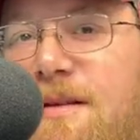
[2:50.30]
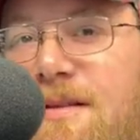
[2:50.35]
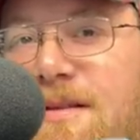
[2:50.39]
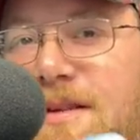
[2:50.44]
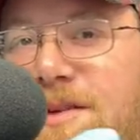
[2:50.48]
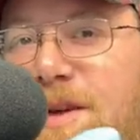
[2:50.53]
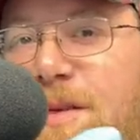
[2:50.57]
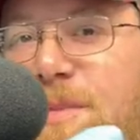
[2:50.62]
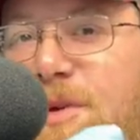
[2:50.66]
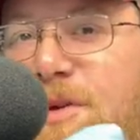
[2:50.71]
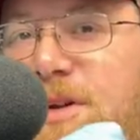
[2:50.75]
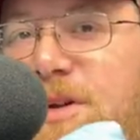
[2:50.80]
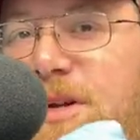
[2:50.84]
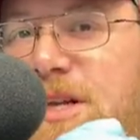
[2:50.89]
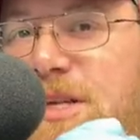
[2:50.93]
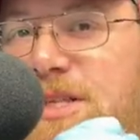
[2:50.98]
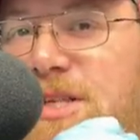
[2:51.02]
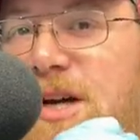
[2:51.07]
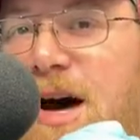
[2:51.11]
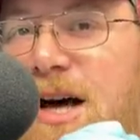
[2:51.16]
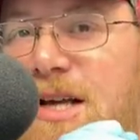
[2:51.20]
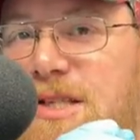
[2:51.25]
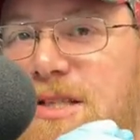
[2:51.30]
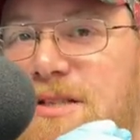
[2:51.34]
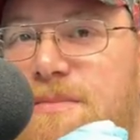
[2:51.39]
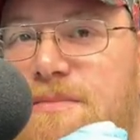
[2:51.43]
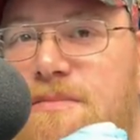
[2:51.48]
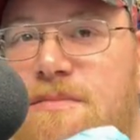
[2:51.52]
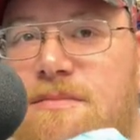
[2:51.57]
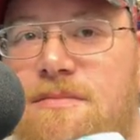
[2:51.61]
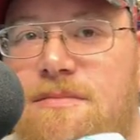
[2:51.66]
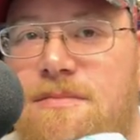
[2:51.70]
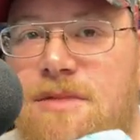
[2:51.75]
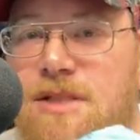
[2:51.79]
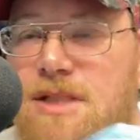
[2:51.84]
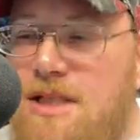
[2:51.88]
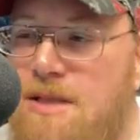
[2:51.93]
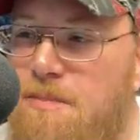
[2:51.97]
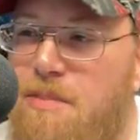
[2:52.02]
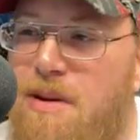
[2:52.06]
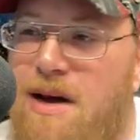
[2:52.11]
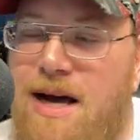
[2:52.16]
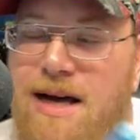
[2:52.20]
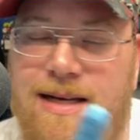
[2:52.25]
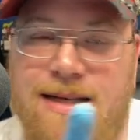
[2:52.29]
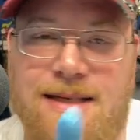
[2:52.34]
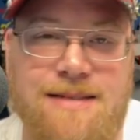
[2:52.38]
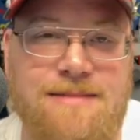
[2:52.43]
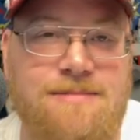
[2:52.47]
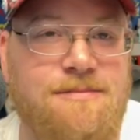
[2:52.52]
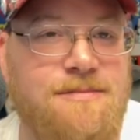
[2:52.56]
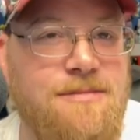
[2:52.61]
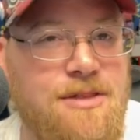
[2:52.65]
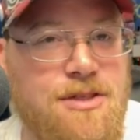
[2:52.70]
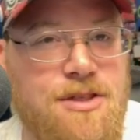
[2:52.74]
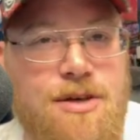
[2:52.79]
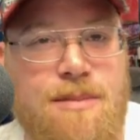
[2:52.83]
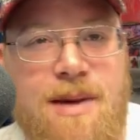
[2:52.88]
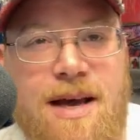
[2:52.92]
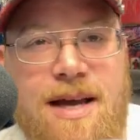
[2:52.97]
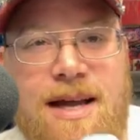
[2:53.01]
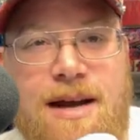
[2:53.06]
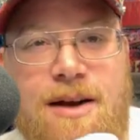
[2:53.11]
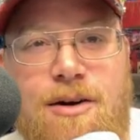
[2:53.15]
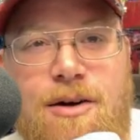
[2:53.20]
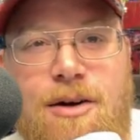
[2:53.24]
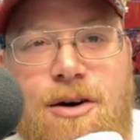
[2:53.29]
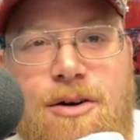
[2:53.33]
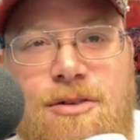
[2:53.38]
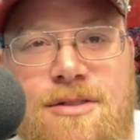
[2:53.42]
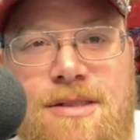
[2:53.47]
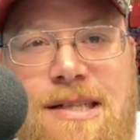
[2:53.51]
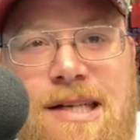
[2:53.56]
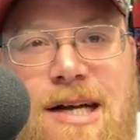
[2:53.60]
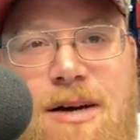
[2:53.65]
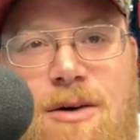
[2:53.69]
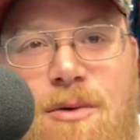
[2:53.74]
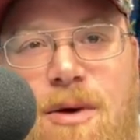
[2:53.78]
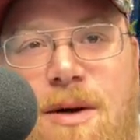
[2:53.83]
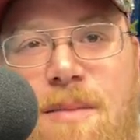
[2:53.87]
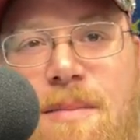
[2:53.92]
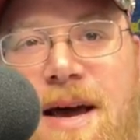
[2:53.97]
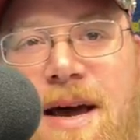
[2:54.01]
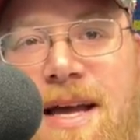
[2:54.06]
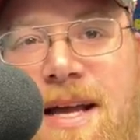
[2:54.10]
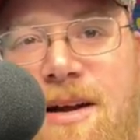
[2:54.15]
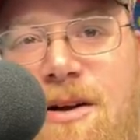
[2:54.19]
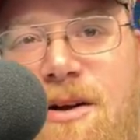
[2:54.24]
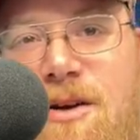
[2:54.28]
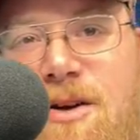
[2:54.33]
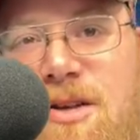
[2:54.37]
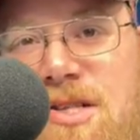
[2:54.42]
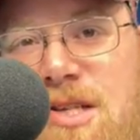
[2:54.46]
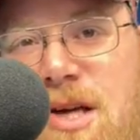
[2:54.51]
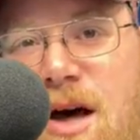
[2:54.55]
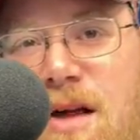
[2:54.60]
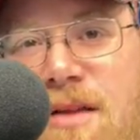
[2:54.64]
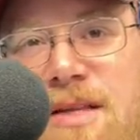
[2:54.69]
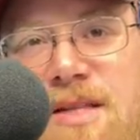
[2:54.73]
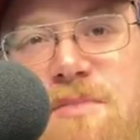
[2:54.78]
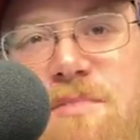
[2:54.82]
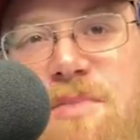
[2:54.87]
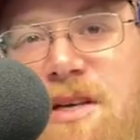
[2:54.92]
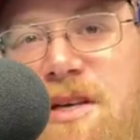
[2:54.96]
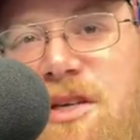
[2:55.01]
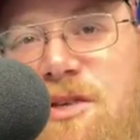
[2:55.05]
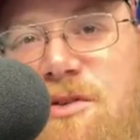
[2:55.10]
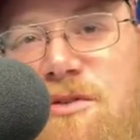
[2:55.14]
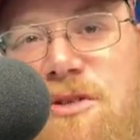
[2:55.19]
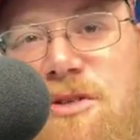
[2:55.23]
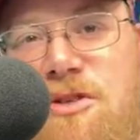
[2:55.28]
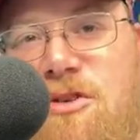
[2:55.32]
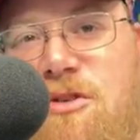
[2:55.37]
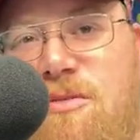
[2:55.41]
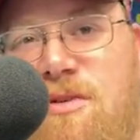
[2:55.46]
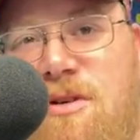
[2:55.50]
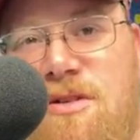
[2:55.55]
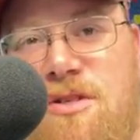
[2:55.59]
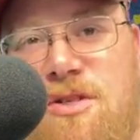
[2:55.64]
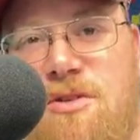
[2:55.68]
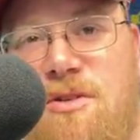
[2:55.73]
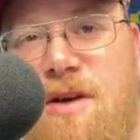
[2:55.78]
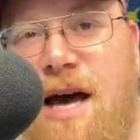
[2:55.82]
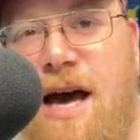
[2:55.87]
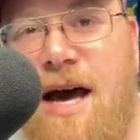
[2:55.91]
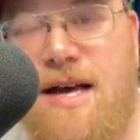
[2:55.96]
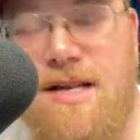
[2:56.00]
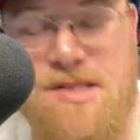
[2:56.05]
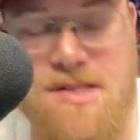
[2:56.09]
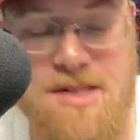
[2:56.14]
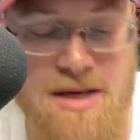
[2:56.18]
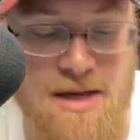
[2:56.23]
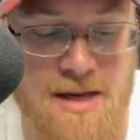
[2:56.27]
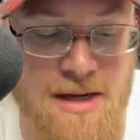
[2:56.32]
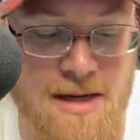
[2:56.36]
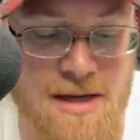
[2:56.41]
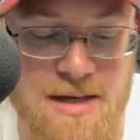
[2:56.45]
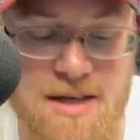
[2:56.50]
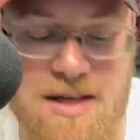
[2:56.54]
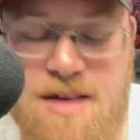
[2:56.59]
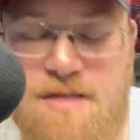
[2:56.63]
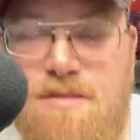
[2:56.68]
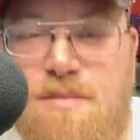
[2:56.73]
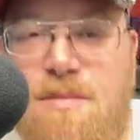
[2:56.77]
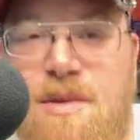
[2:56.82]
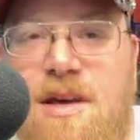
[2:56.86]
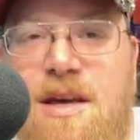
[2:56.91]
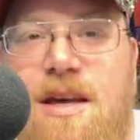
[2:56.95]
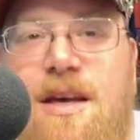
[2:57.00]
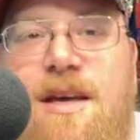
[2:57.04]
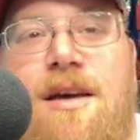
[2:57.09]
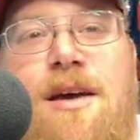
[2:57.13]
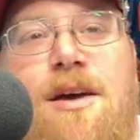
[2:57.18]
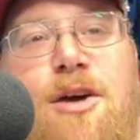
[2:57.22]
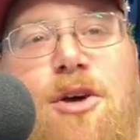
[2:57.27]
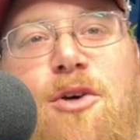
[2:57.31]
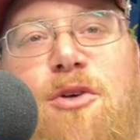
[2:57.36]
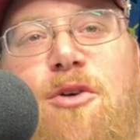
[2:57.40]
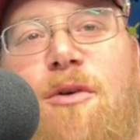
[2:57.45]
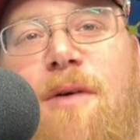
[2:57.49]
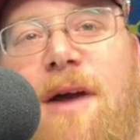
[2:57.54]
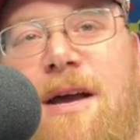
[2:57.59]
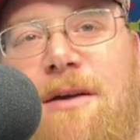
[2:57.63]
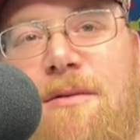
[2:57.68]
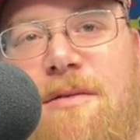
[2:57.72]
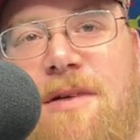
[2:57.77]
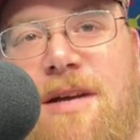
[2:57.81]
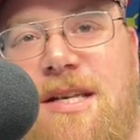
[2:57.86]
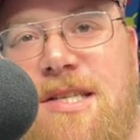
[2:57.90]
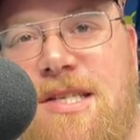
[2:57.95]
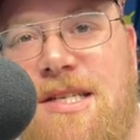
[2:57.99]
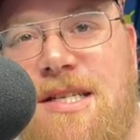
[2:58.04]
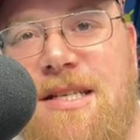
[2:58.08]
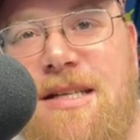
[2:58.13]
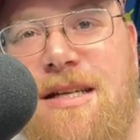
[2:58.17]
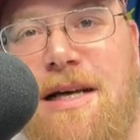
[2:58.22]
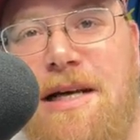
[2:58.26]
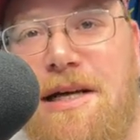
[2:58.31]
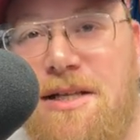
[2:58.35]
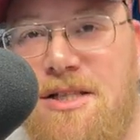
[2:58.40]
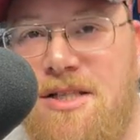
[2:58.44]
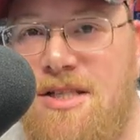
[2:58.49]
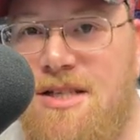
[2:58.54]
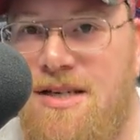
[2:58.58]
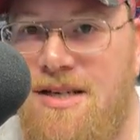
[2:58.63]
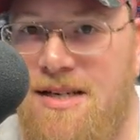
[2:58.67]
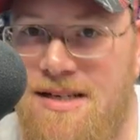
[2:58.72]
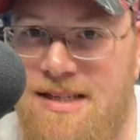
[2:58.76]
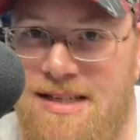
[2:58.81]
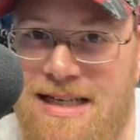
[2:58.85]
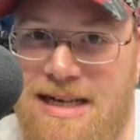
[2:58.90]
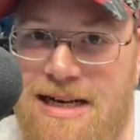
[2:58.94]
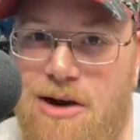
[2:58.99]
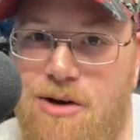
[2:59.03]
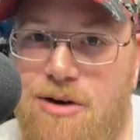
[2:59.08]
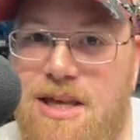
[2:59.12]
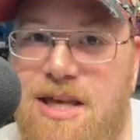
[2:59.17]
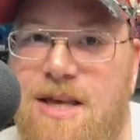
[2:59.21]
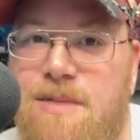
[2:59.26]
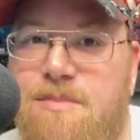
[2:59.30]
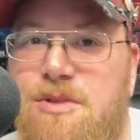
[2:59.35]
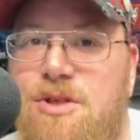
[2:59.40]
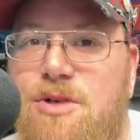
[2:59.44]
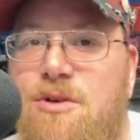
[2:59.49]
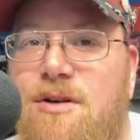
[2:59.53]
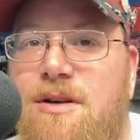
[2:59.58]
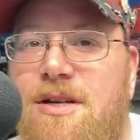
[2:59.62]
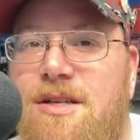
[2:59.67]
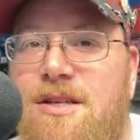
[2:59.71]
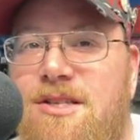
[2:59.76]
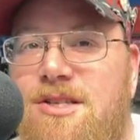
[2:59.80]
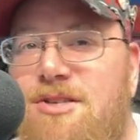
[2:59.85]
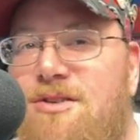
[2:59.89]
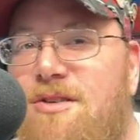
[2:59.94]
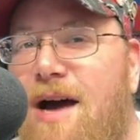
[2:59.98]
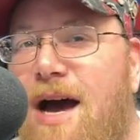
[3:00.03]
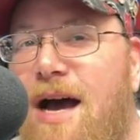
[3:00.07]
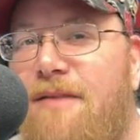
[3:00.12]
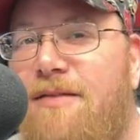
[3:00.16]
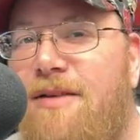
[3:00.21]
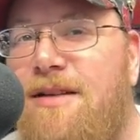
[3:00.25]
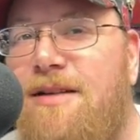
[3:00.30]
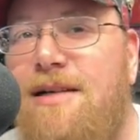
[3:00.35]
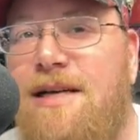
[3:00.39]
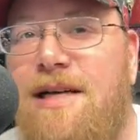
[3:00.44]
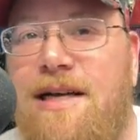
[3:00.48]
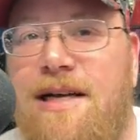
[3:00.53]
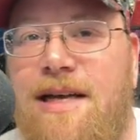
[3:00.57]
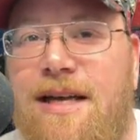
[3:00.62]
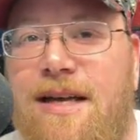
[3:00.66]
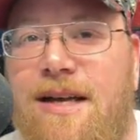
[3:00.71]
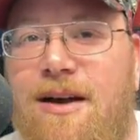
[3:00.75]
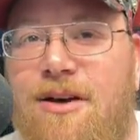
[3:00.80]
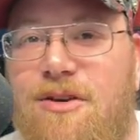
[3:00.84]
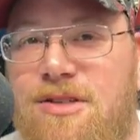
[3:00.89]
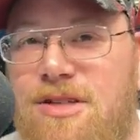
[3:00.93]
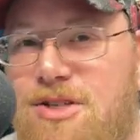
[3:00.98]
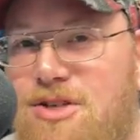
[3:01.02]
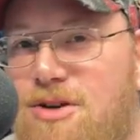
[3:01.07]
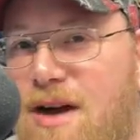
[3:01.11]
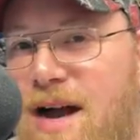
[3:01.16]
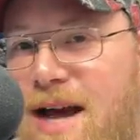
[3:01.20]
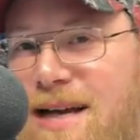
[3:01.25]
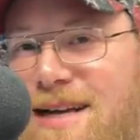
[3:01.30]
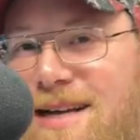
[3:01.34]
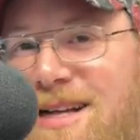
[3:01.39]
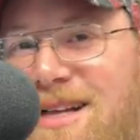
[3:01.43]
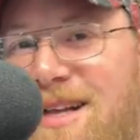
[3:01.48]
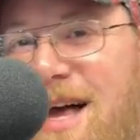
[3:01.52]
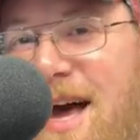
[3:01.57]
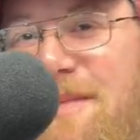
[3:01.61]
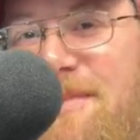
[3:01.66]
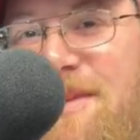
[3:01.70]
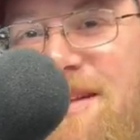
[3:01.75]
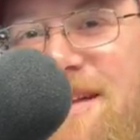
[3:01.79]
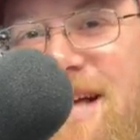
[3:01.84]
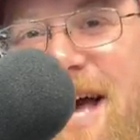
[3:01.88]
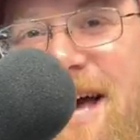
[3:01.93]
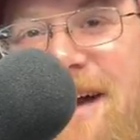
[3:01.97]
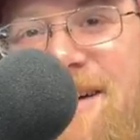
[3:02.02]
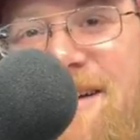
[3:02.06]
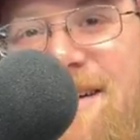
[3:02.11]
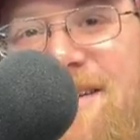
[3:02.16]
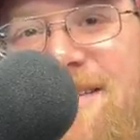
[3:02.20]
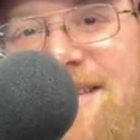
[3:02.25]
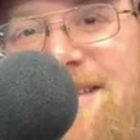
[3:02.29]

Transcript: the community's awesome. Deep Pocket, you're my hero, you know, one of my heroes, all these big YouTubers, you guys give me a great reason to, you know, keep doing and striving, you know, to try and climb the ladder